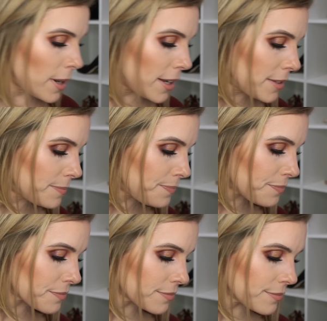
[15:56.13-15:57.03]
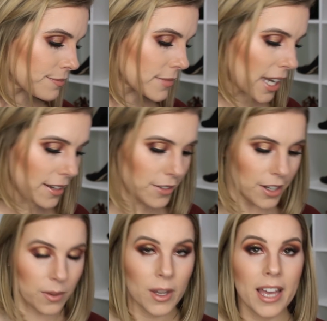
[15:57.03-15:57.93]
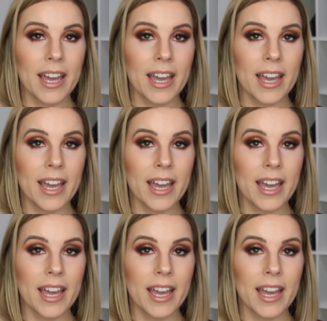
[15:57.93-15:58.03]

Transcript: But I don't know.